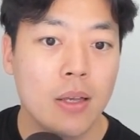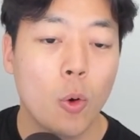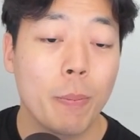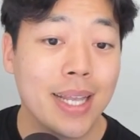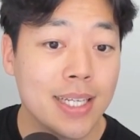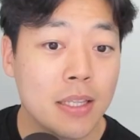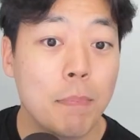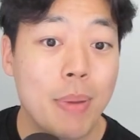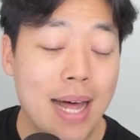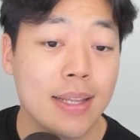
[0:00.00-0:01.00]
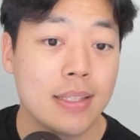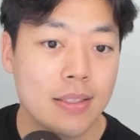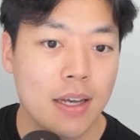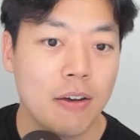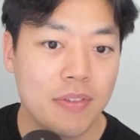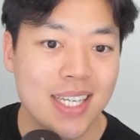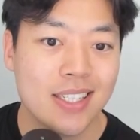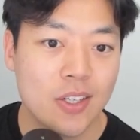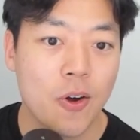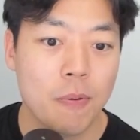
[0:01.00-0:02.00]
or maintain the balance of this
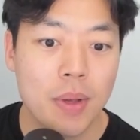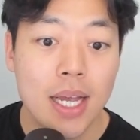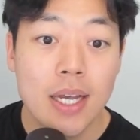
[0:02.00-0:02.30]
term.